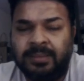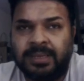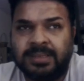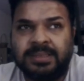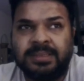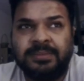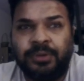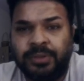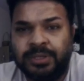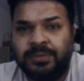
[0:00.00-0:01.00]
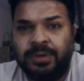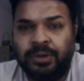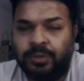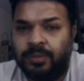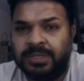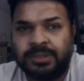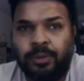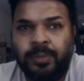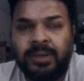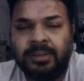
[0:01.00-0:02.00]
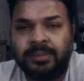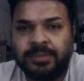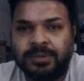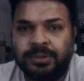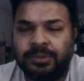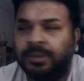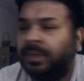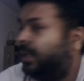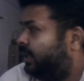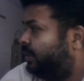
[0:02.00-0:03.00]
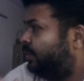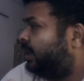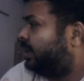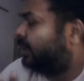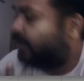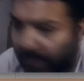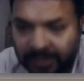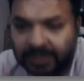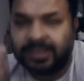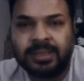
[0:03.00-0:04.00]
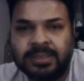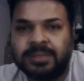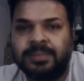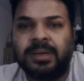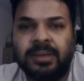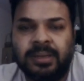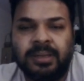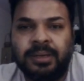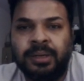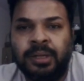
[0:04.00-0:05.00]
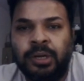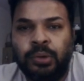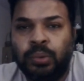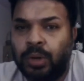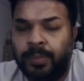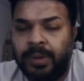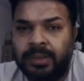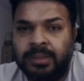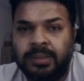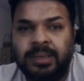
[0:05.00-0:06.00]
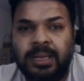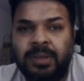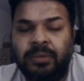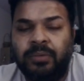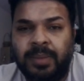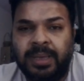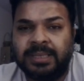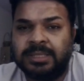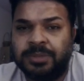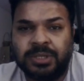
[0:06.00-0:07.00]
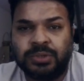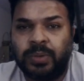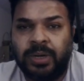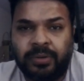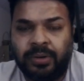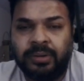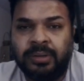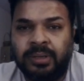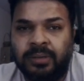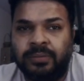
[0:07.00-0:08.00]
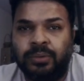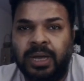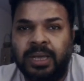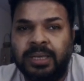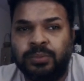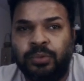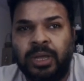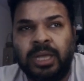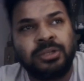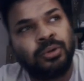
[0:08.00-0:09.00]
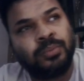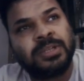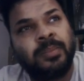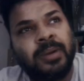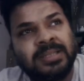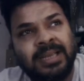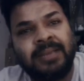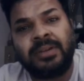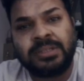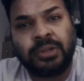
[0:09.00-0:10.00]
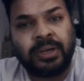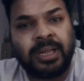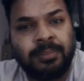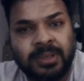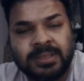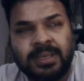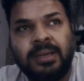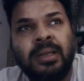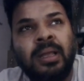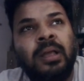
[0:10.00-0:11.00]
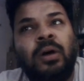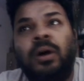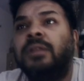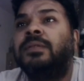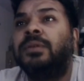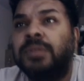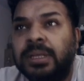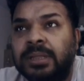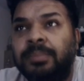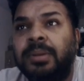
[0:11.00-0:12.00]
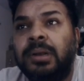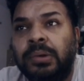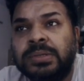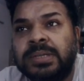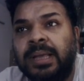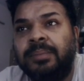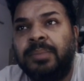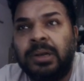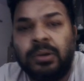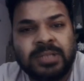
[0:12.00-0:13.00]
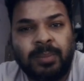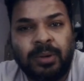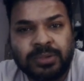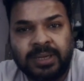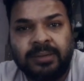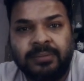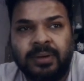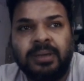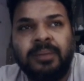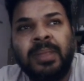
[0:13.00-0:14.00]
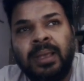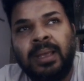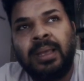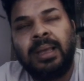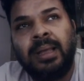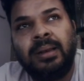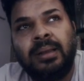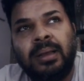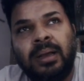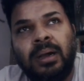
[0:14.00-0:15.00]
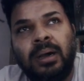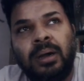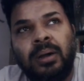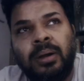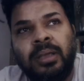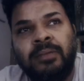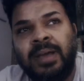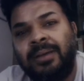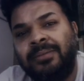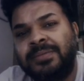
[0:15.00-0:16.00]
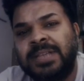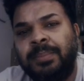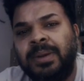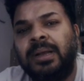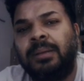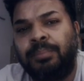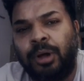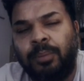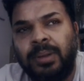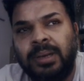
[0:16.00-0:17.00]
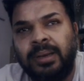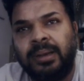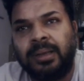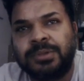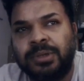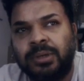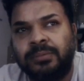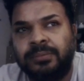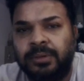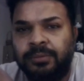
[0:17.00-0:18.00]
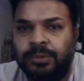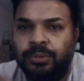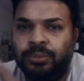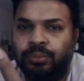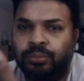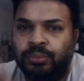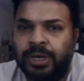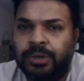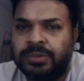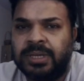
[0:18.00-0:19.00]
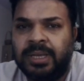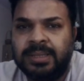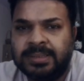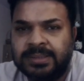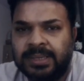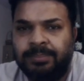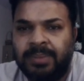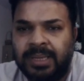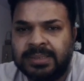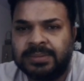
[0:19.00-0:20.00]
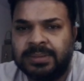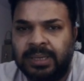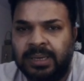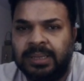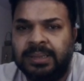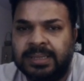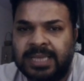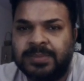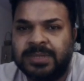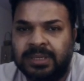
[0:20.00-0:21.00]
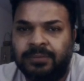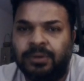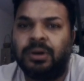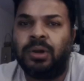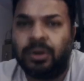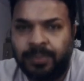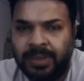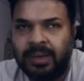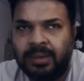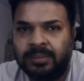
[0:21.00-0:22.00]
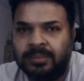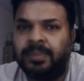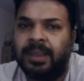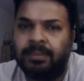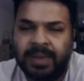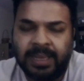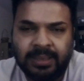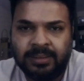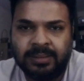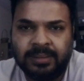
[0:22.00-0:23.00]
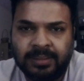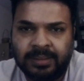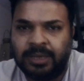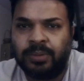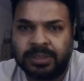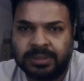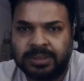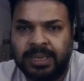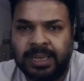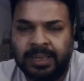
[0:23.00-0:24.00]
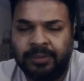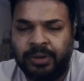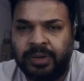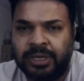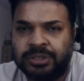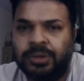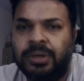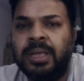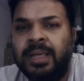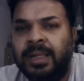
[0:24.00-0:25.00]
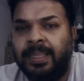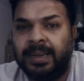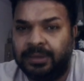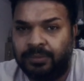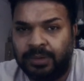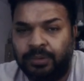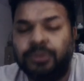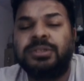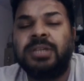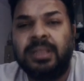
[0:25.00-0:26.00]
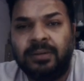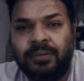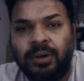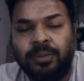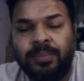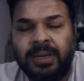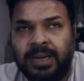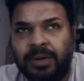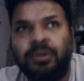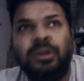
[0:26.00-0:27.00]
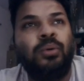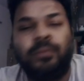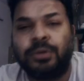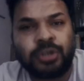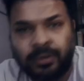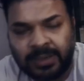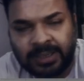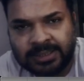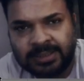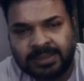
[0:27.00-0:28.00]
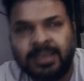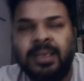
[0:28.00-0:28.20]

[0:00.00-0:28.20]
That is, for this video, it will be just comment. So you can ignore the things, but do comment. Tell me where my assumptions went wrong. If you guys would assume some rates, like if it is not 10%, or if you think the pre-close amounts are different. And if I have summed it up properly in terms of, if you want to stay in some place in the same city for a long period, then buy. Then you are when you are assured that you are going to stay there for a long period and only go for short vacations.